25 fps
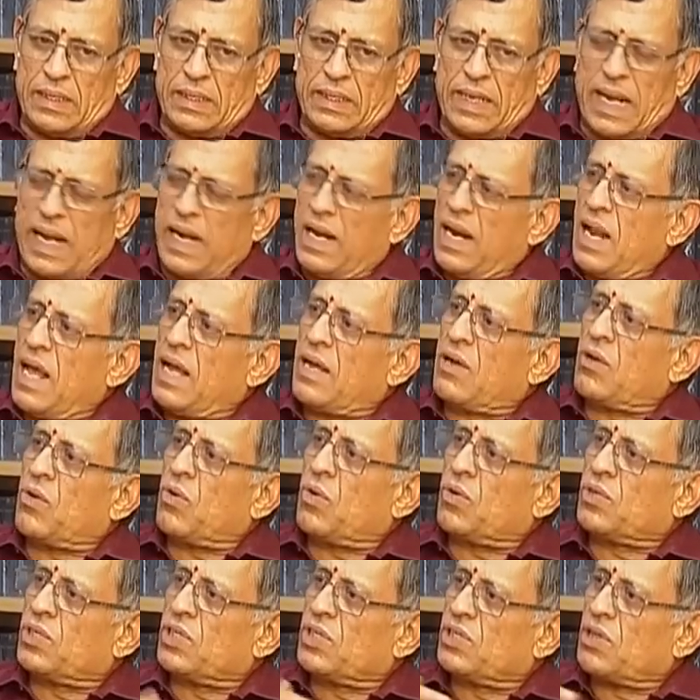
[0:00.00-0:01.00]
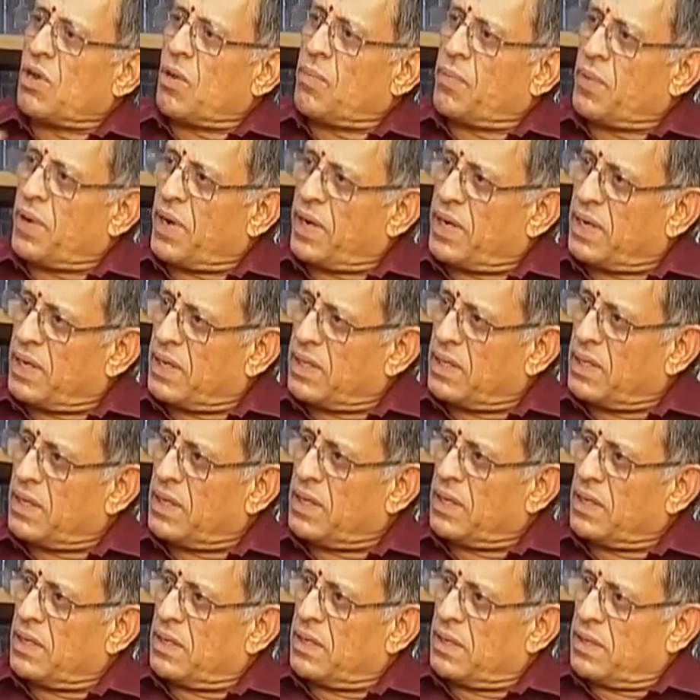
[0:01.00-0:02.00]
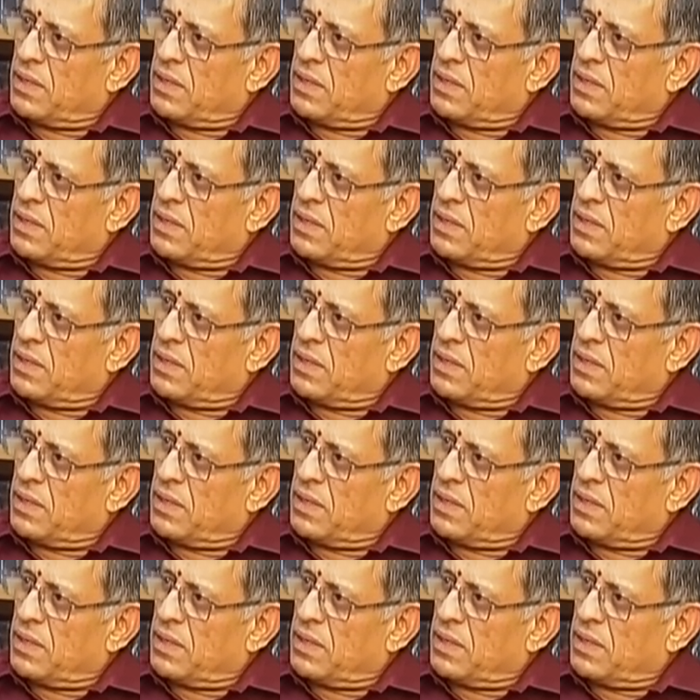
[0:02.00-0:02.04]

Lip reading: 10 lakh crores is operating the